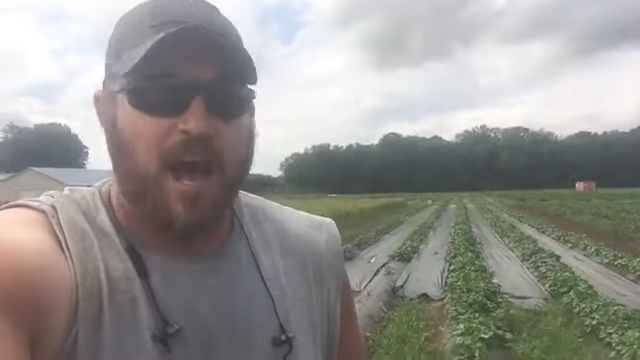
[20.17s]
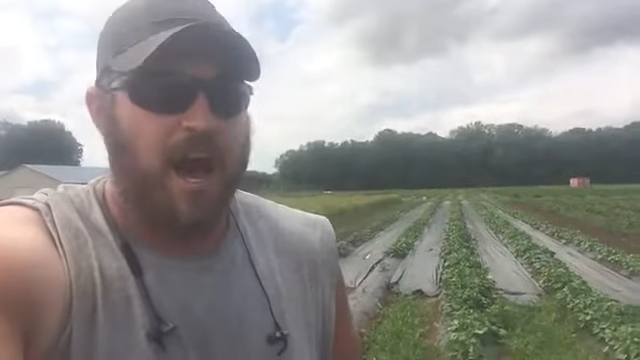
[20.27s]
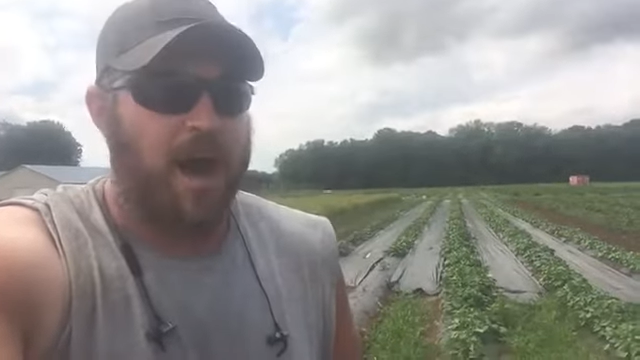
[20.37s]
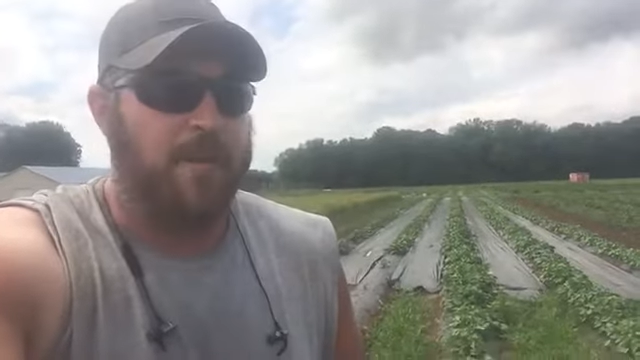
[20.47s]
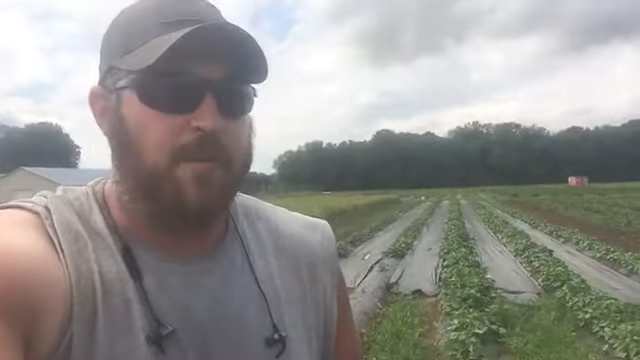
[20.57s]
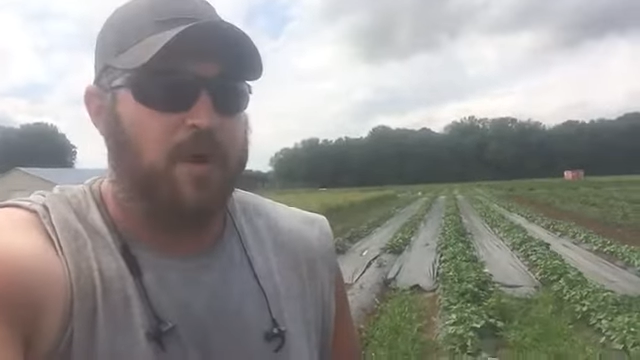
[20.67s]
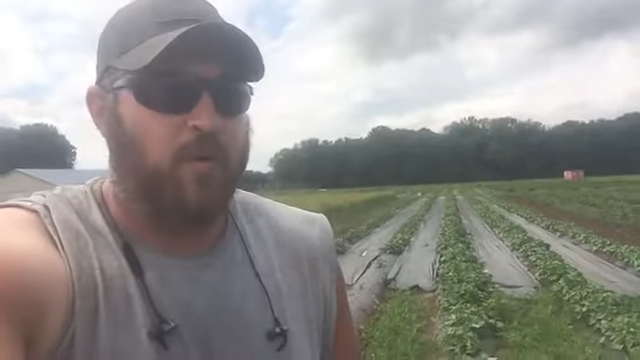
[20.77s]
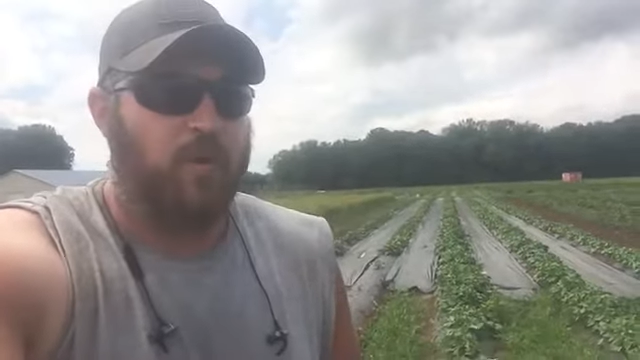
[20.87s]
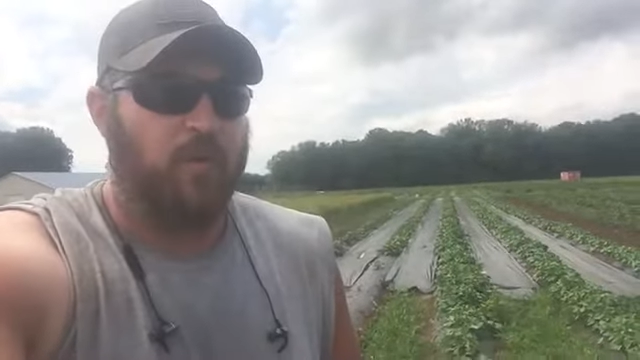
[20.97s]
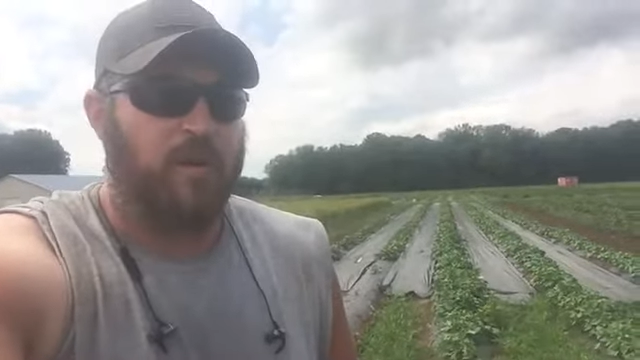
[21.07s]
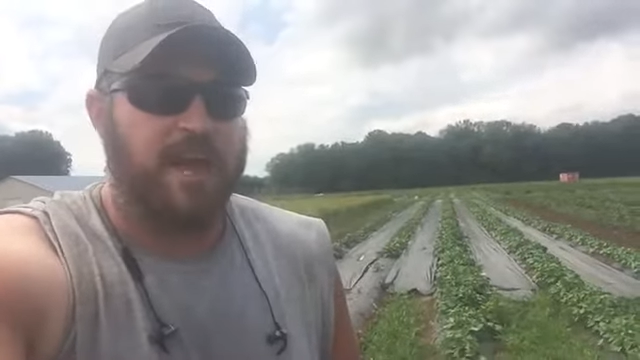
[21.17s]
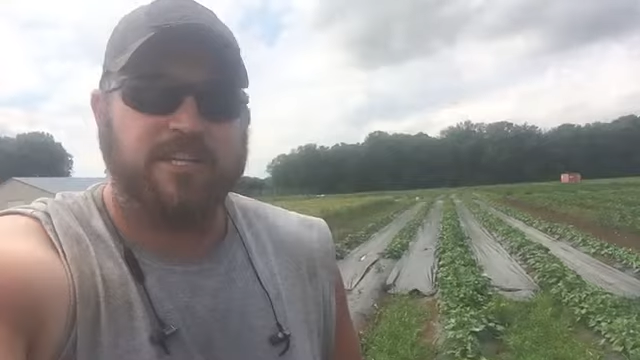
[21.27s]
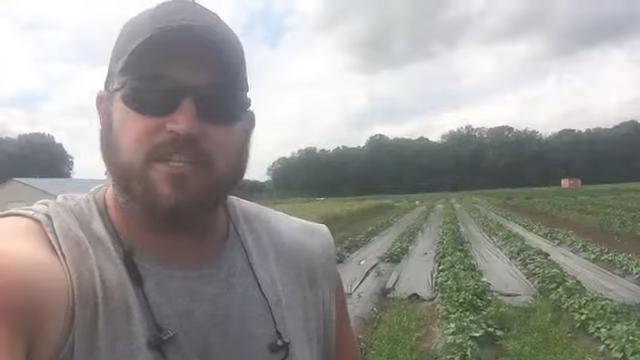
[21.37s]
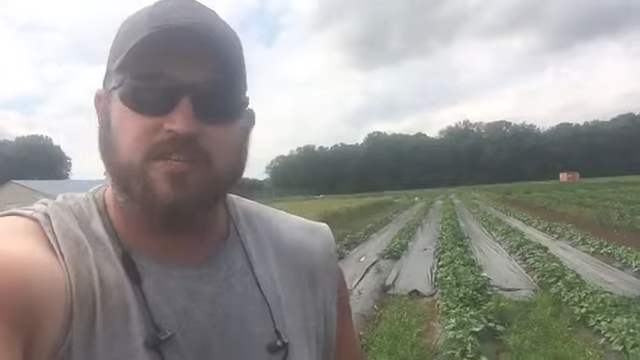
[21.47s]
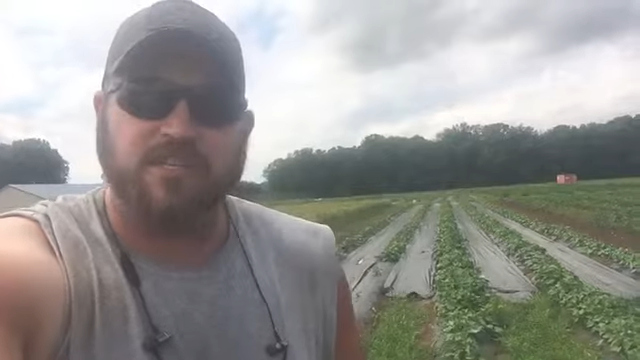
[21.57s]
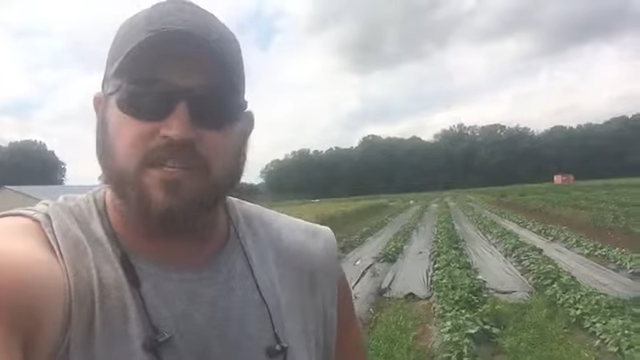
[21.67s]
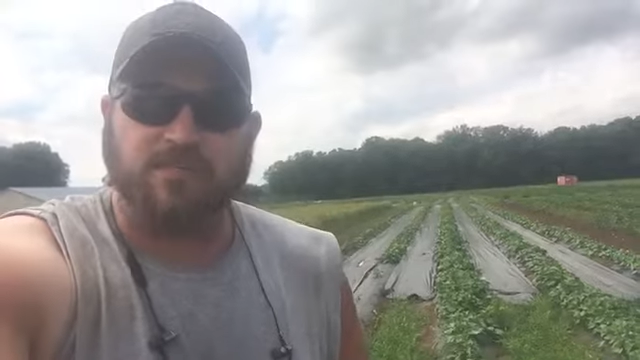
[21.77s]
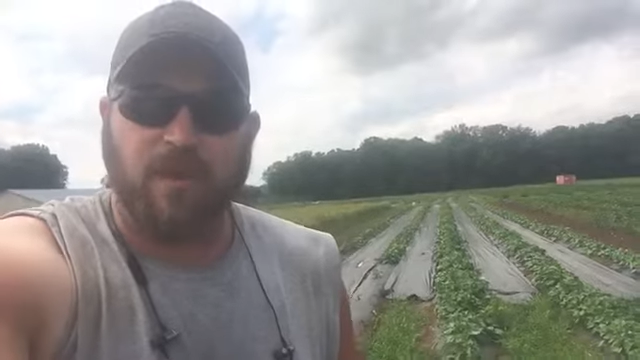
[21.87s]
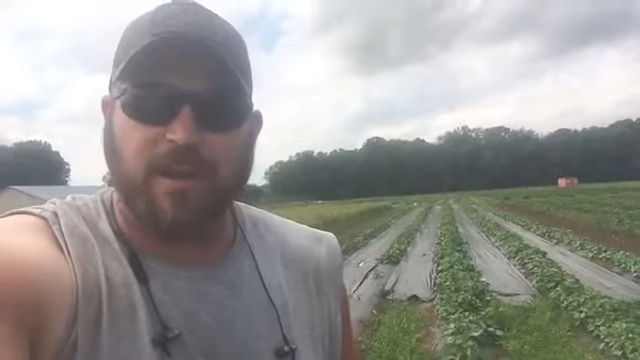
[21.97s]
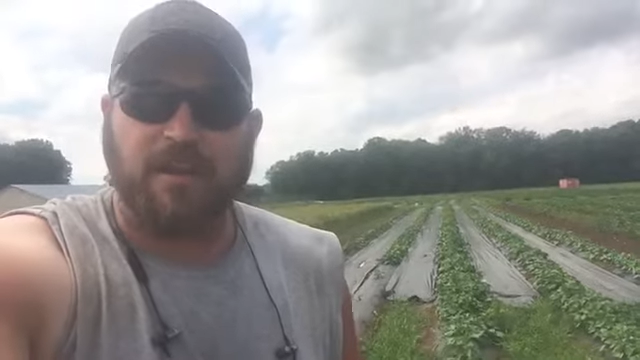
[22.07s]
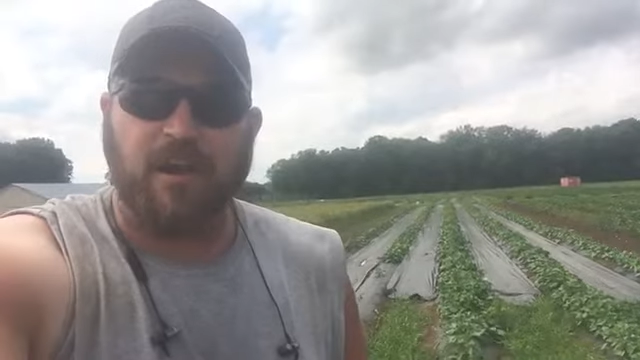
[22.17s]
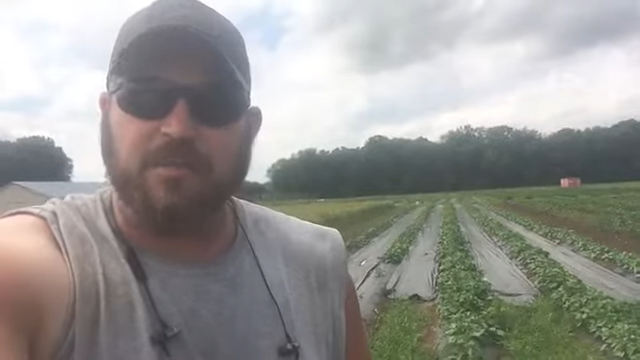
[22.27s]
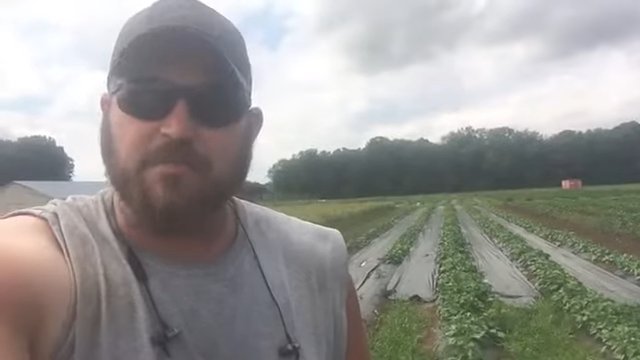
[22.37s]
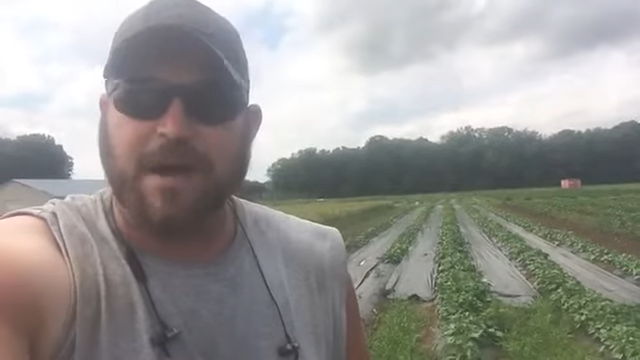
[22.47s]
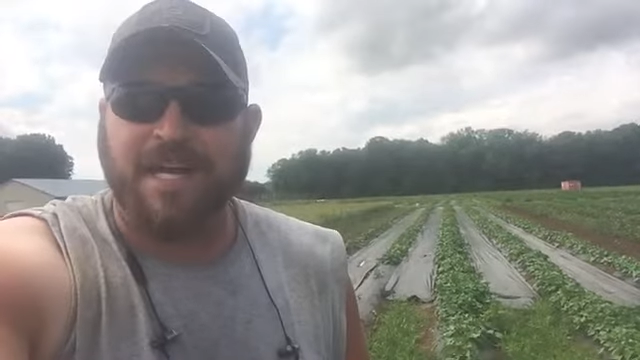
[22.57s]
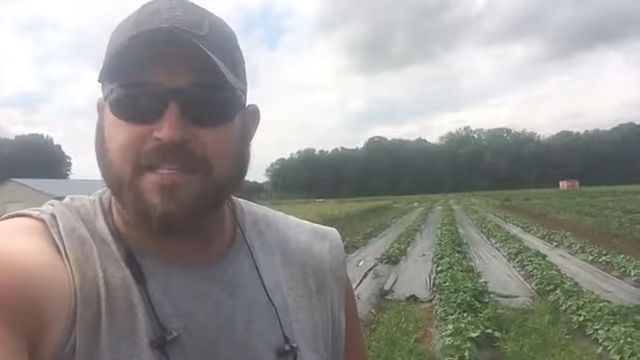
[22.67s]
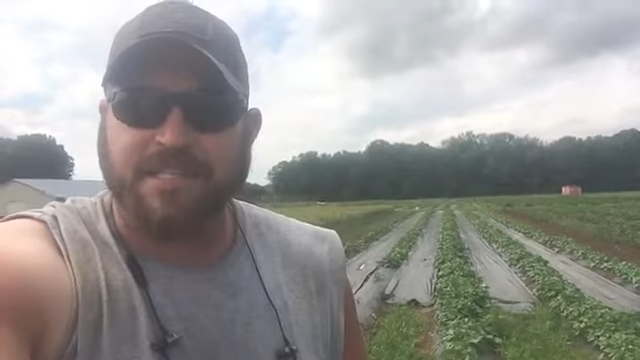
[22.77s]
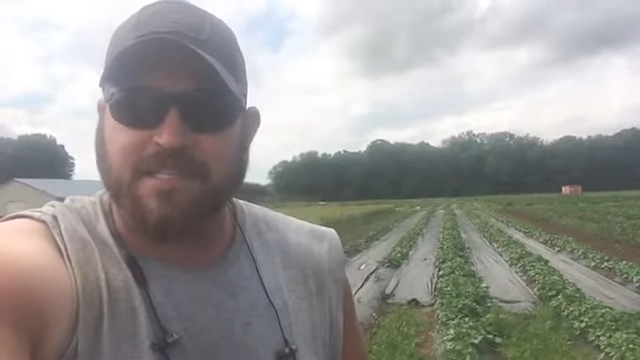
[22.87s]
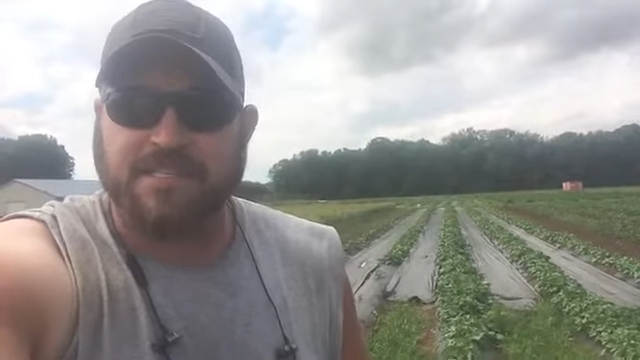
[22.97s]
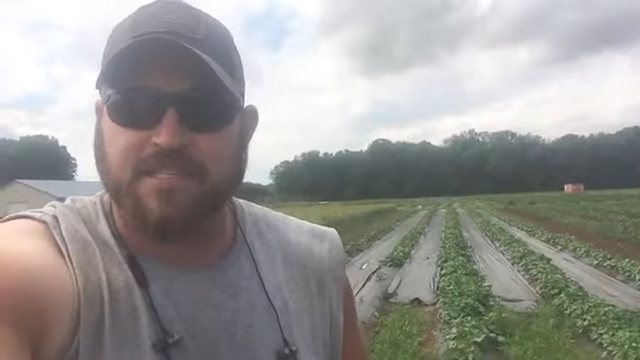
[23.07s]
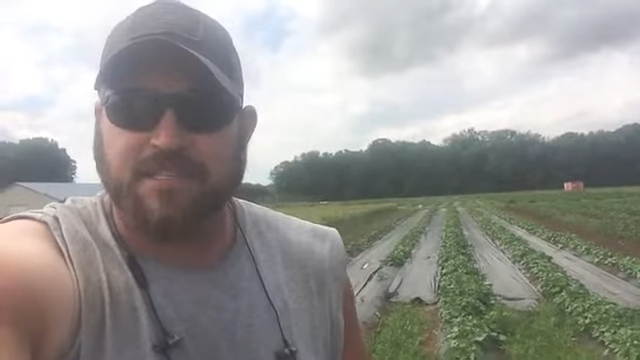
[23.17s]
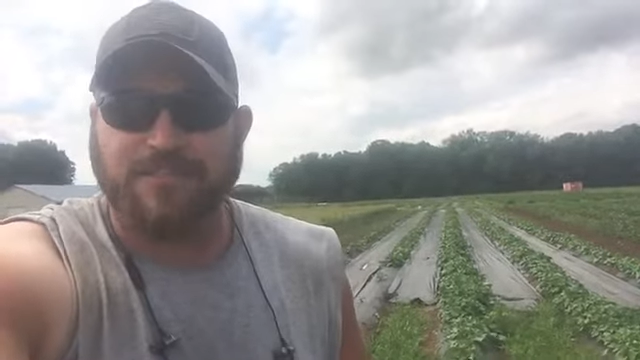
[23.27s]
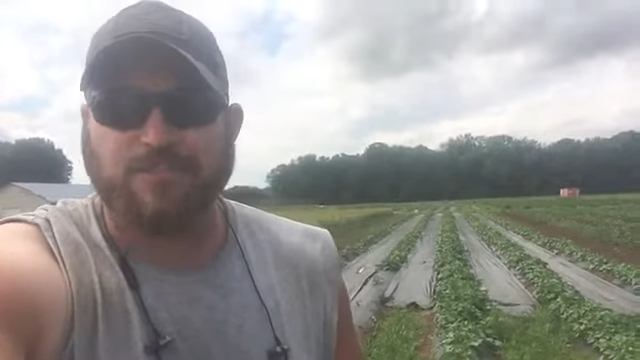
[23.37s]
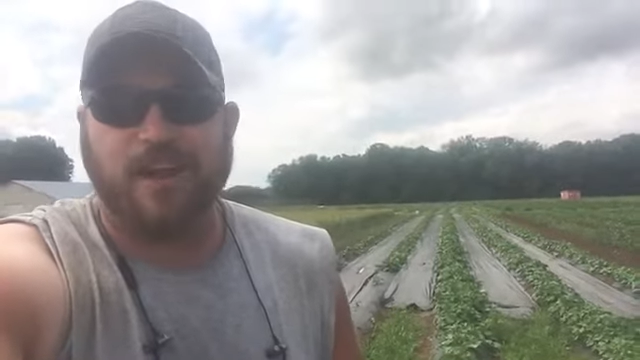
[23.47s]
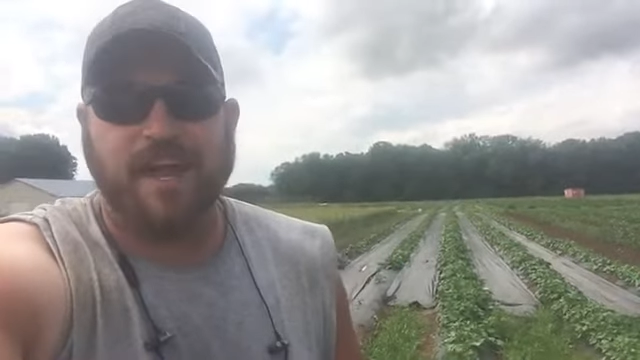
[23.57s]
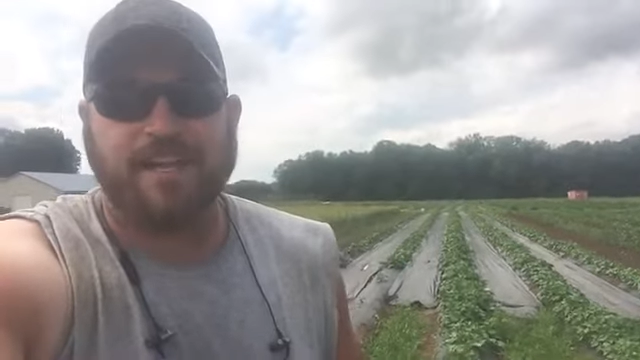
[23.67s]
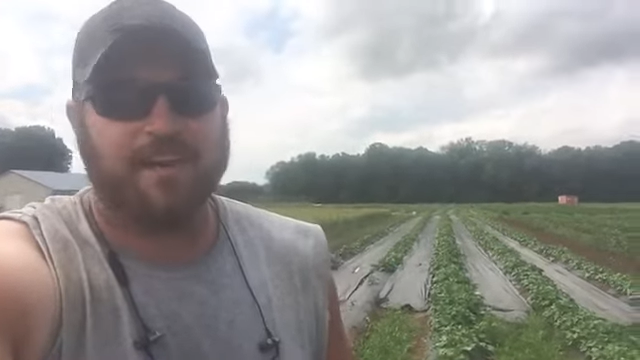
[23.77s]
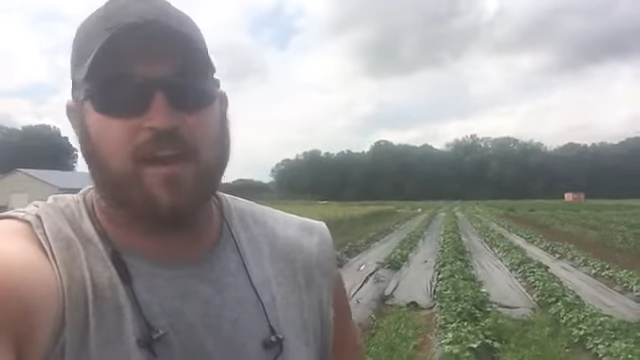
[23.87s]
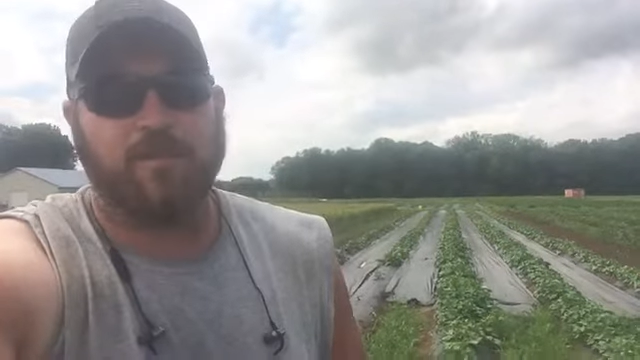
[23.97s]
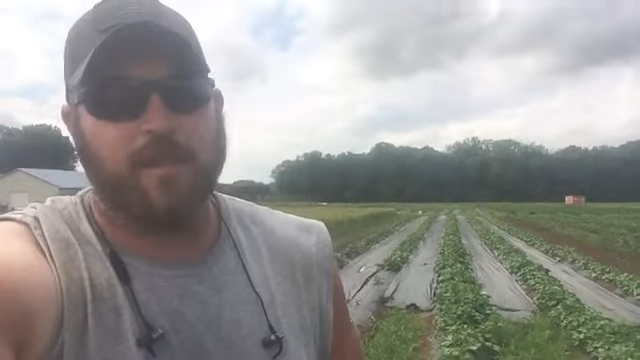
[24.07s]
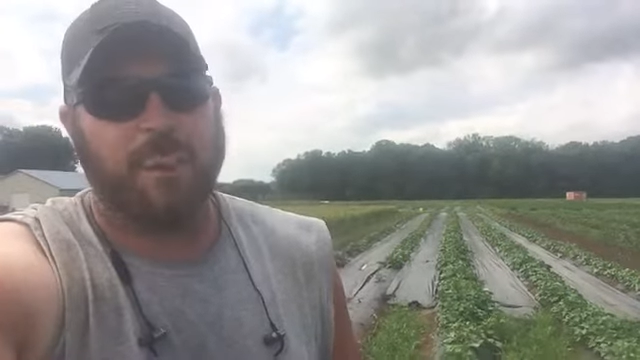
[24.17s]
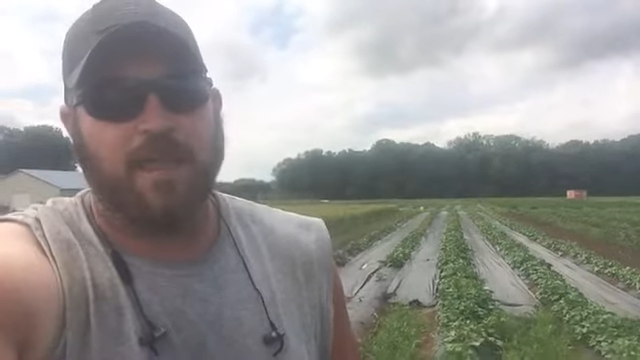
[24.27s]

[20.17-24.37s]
What we're actually using is a product called Montys dry carbon.